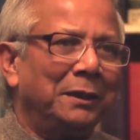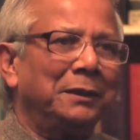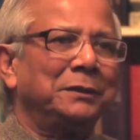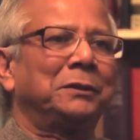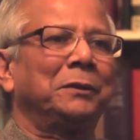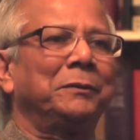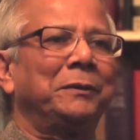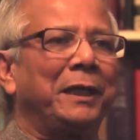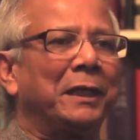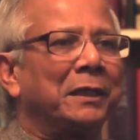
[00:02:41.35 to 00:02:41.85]

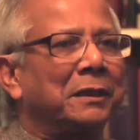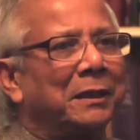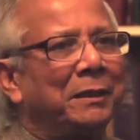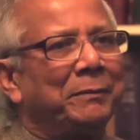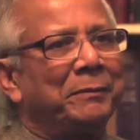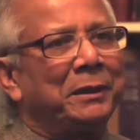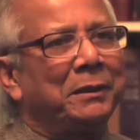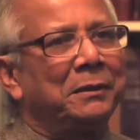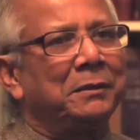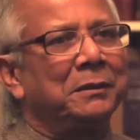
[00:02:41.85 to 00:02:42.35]
So they are
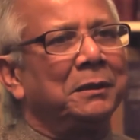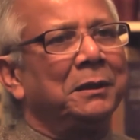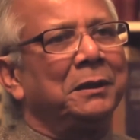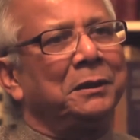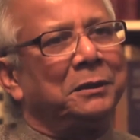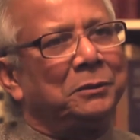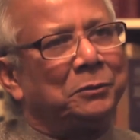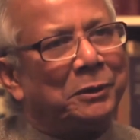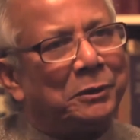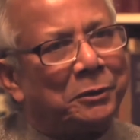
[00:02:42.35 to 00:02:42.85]
coming
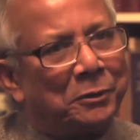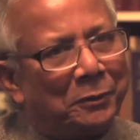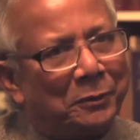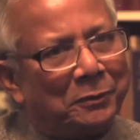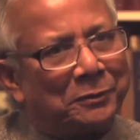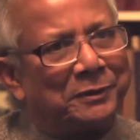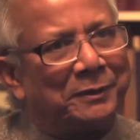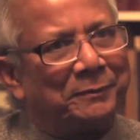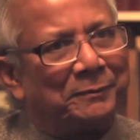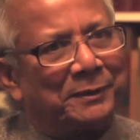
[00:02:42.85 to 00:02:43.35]
to
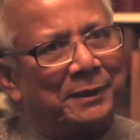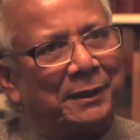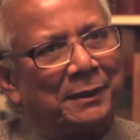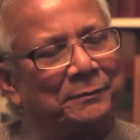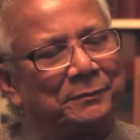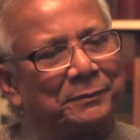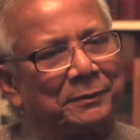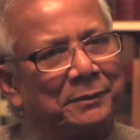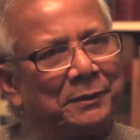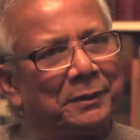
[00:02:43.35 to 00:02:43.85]
introduce
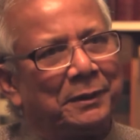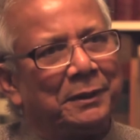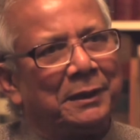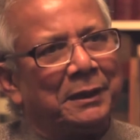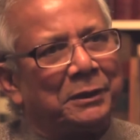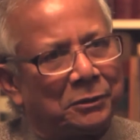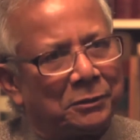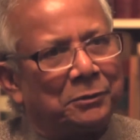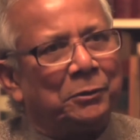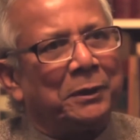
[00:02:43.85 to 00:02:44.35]
themselves
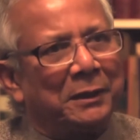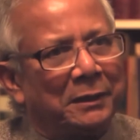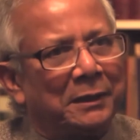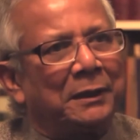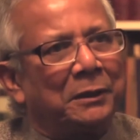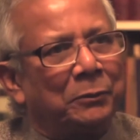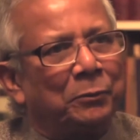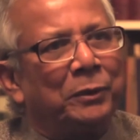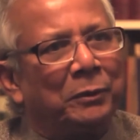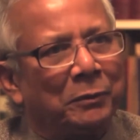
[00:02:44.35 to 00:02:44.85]
and showing
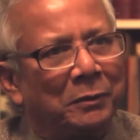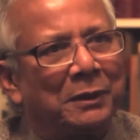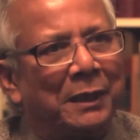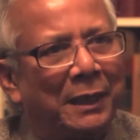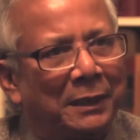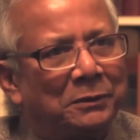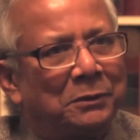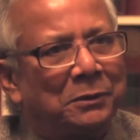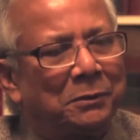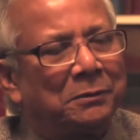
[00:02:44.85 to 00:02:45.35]
that we would
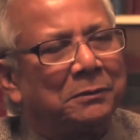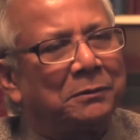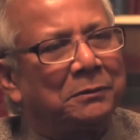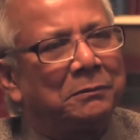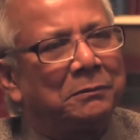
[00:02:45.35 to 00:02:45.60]
like to